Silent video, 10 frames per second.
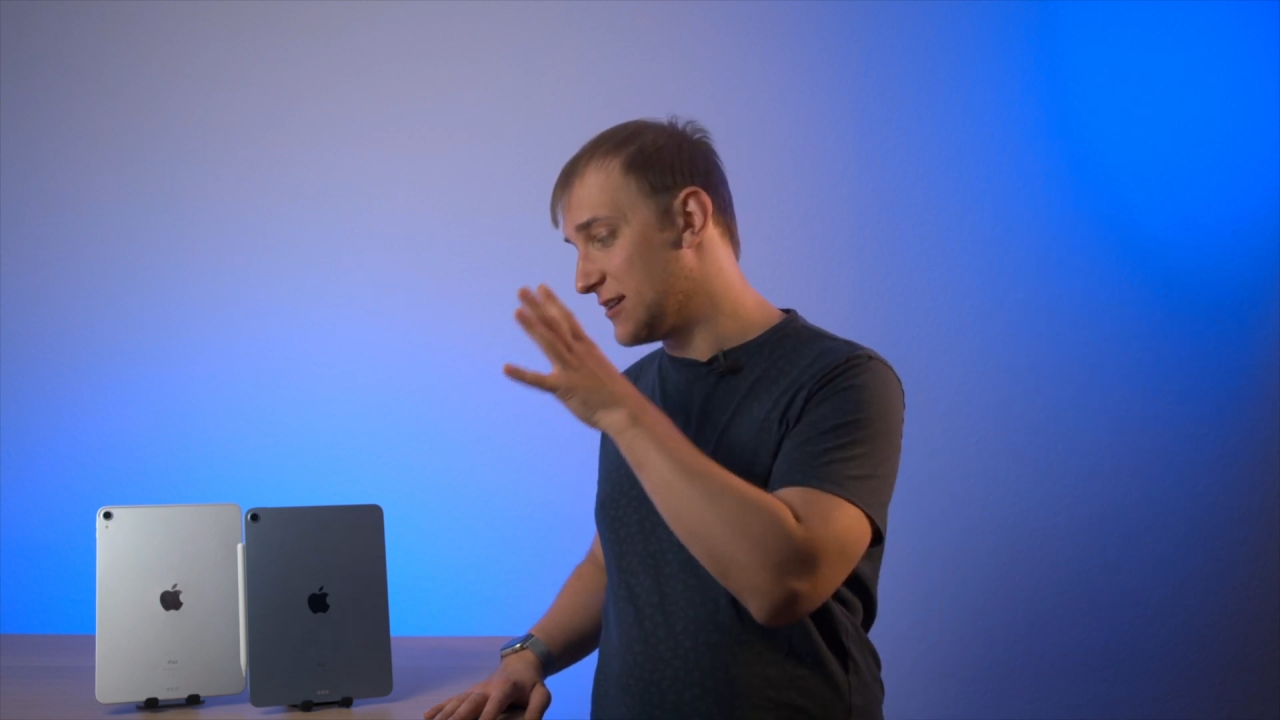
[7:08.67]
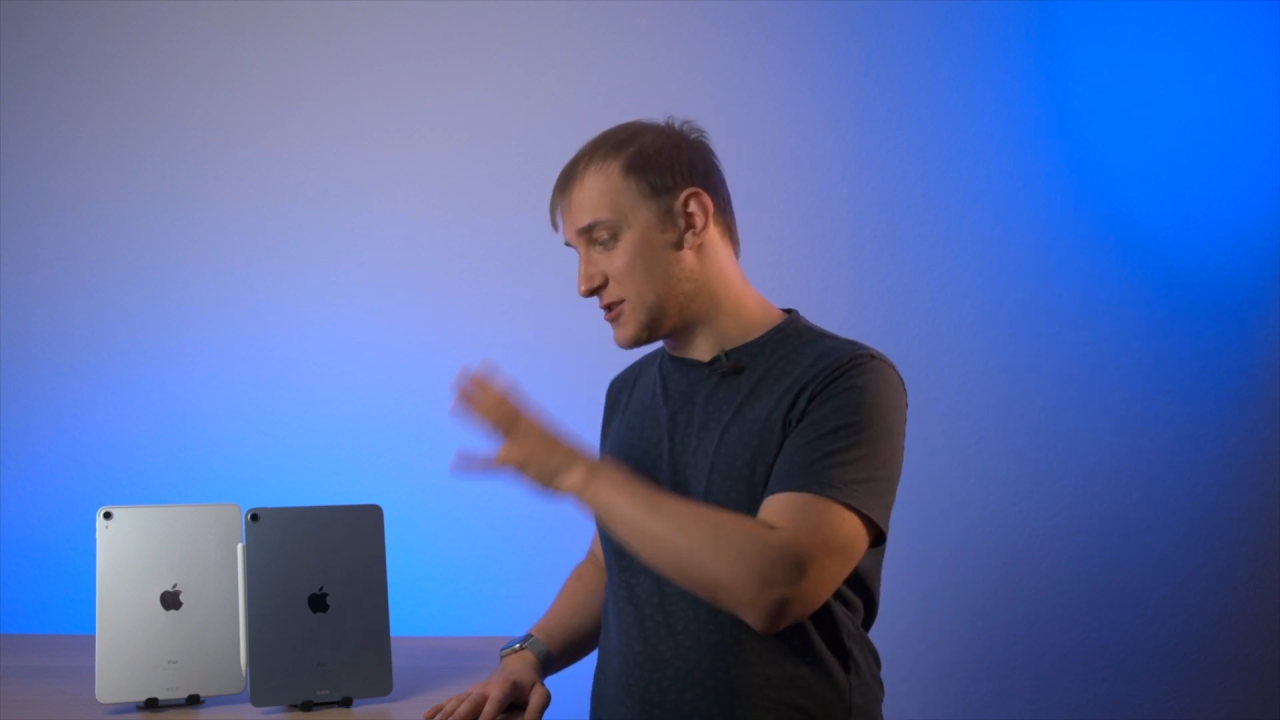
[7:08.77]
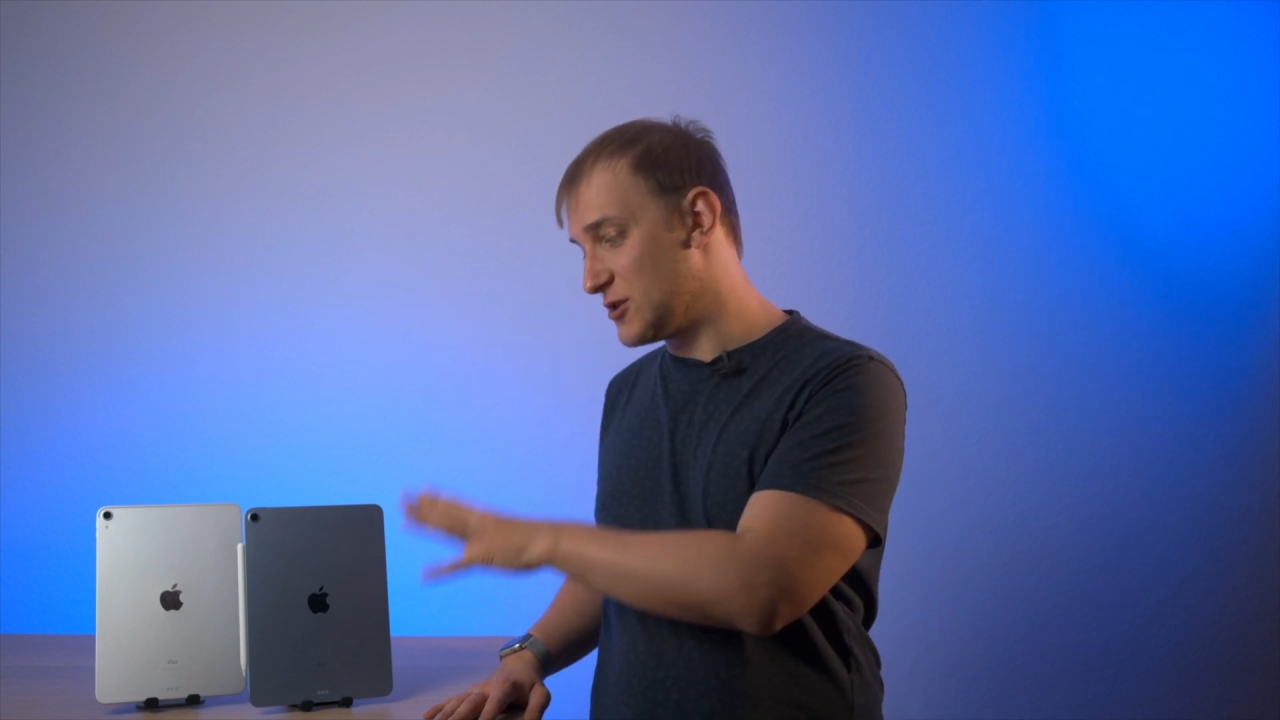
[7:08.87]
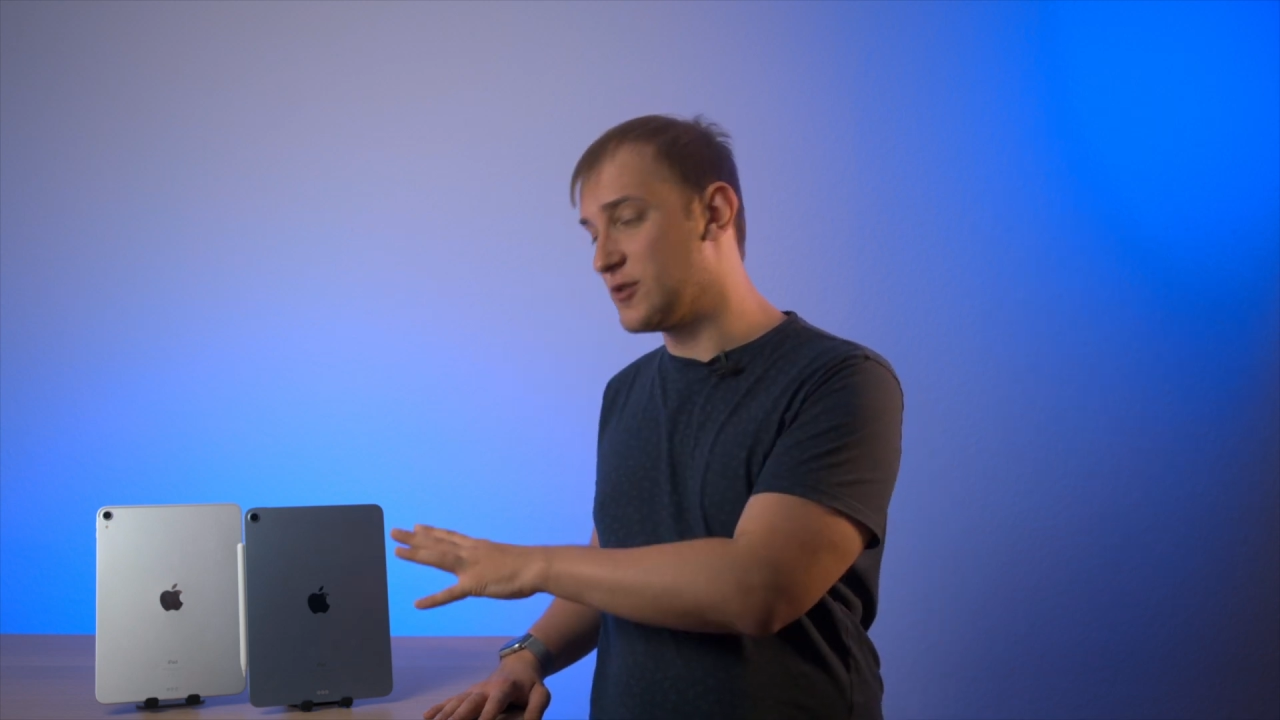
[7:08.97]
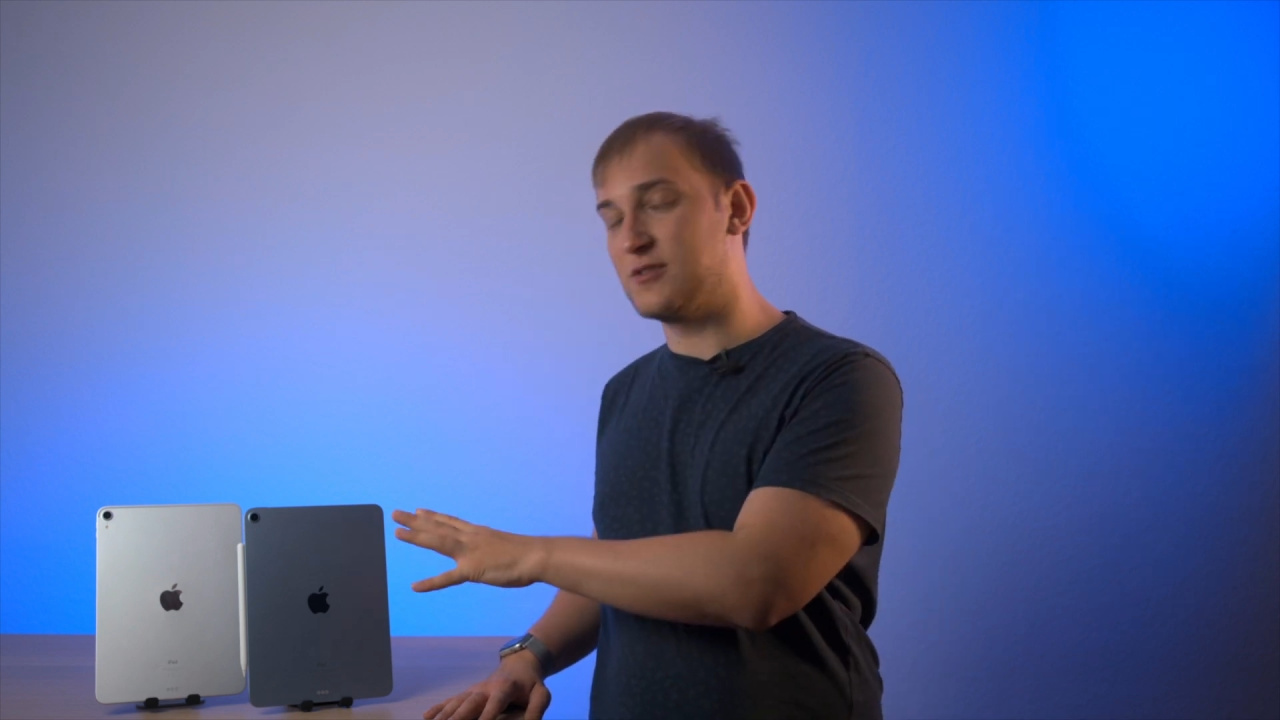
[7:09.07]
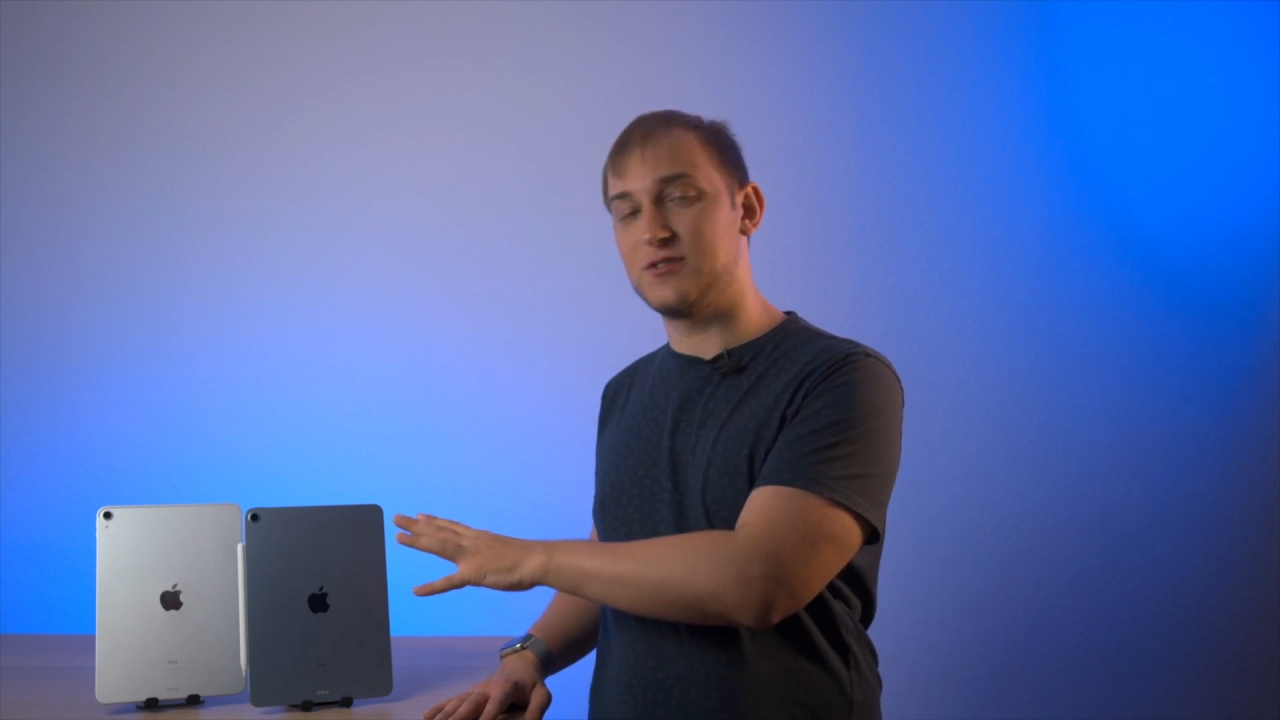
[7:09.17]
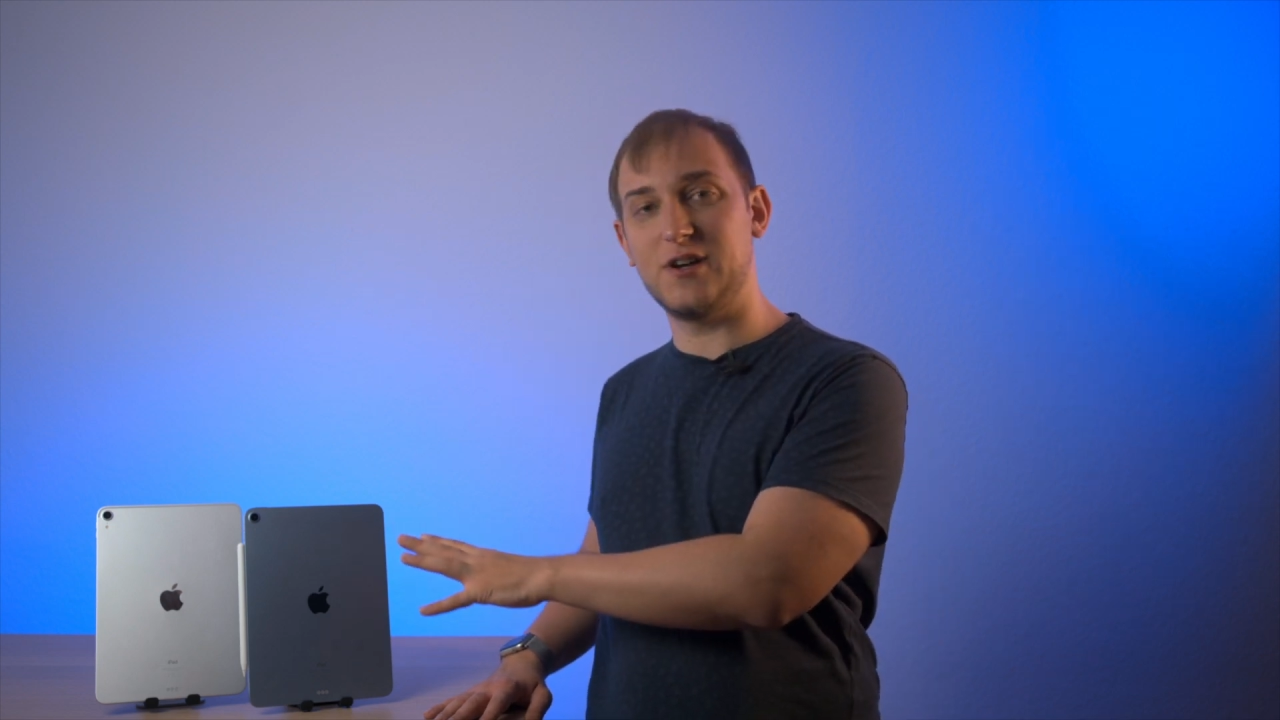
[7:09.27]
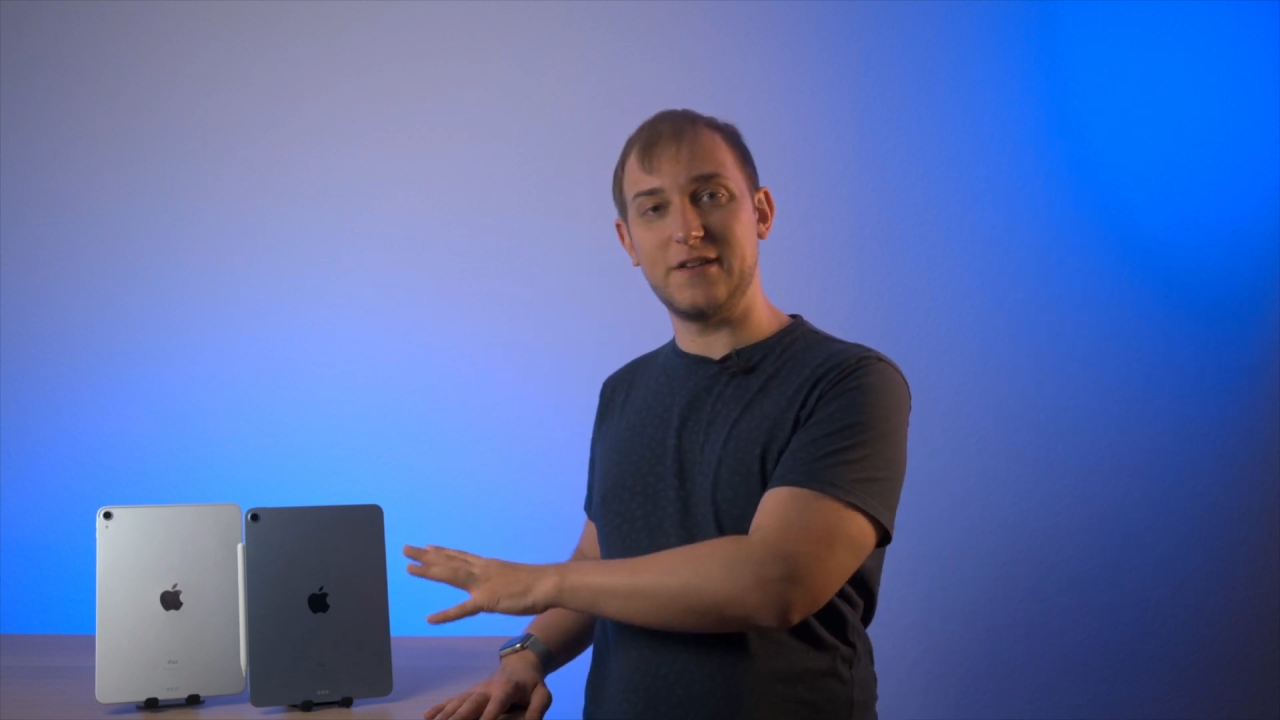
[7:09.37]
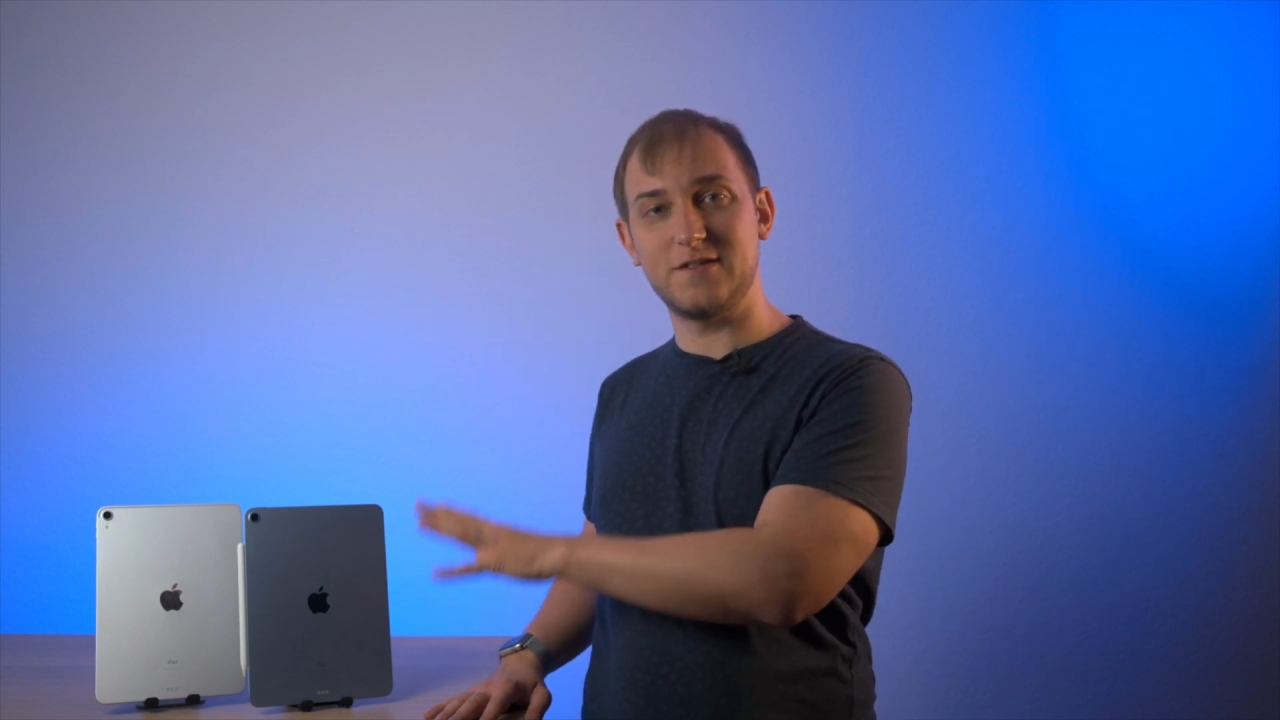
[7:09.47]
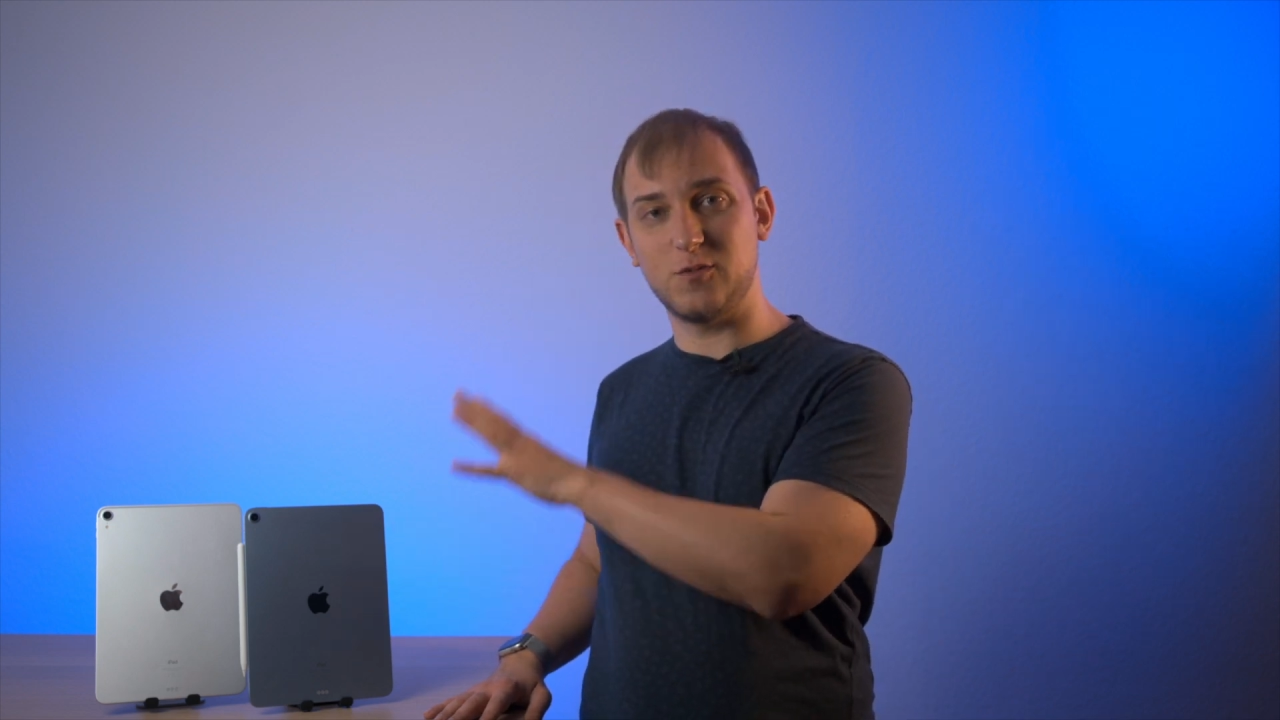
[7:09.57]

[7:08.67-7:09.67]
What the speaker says: the external drives